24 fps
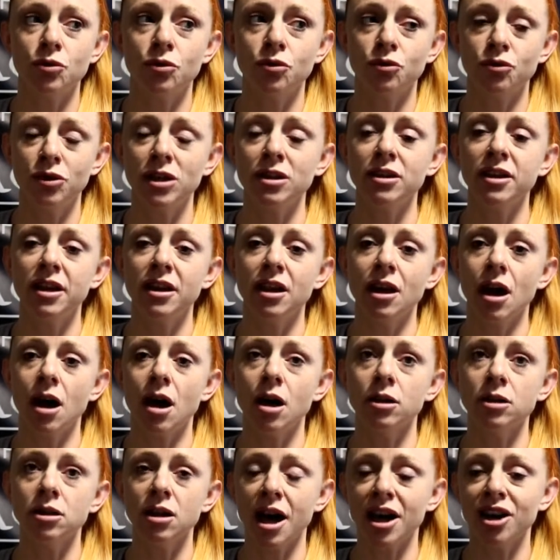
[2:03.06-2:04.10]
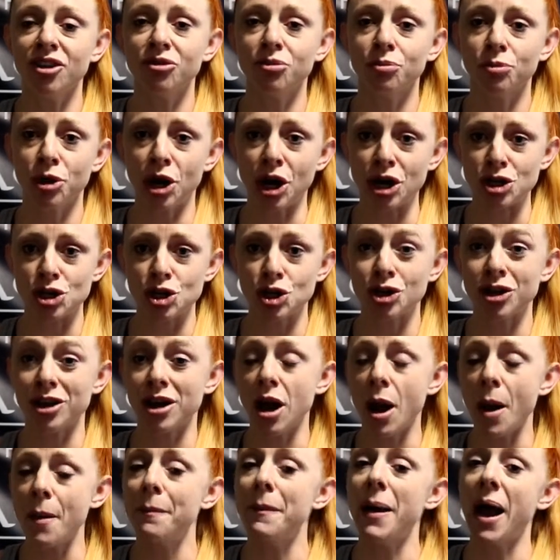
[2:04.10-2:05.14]
feeling a lot of pressure to
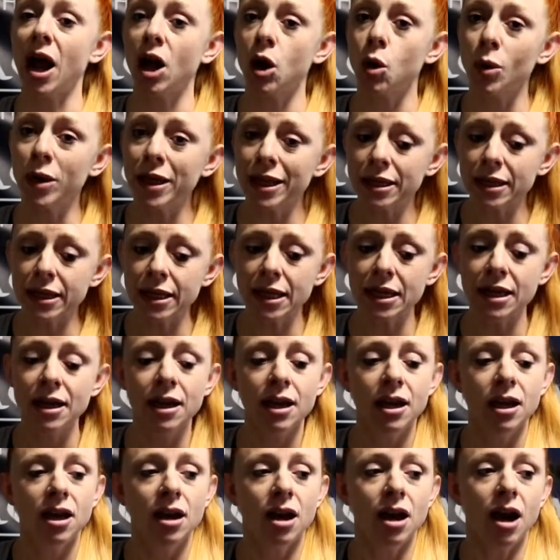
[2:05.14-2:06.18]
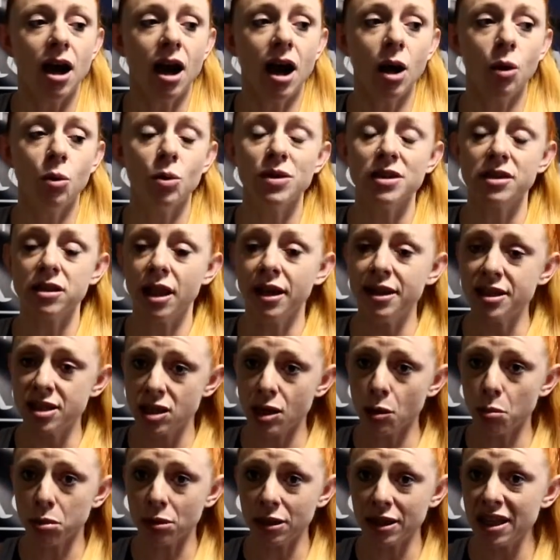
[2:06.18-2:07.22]
come back quickly. I was led
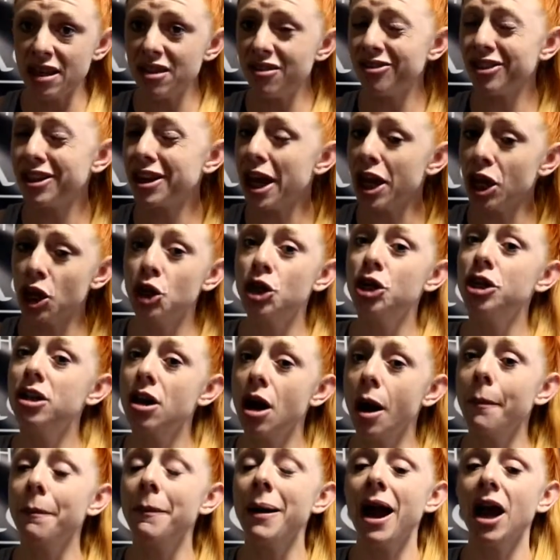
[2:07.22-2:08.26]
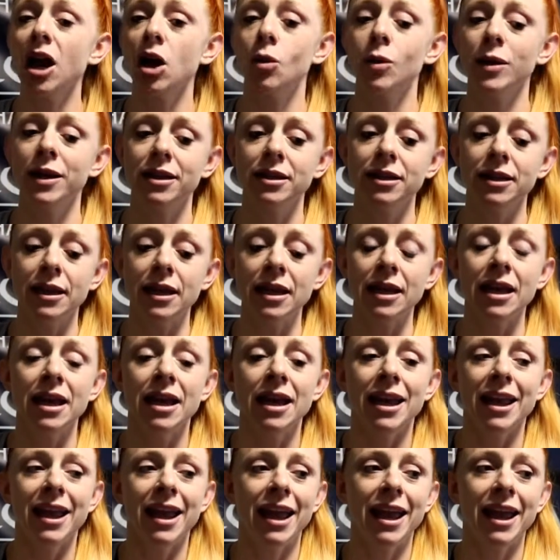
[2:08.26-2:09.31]
to believe that I could come back quickly
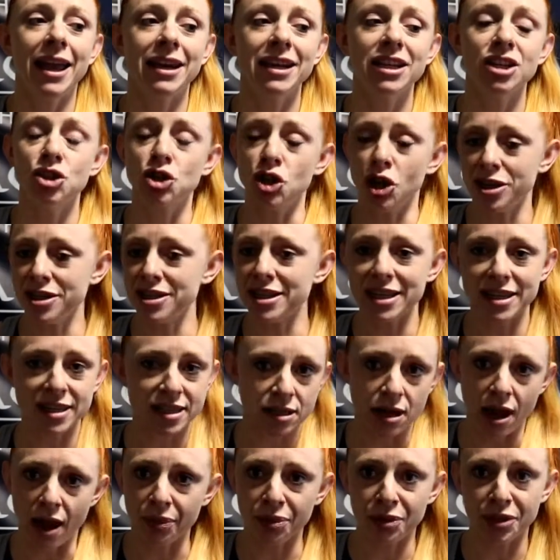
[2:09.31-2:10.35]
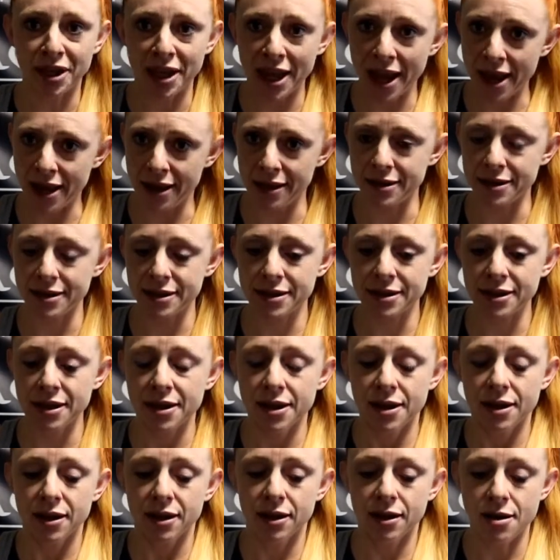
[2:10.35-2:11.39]
and it just is not the case.
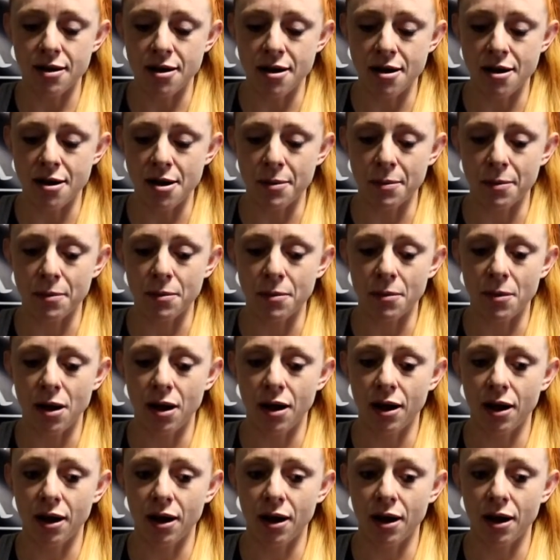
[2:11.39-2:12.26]
Um,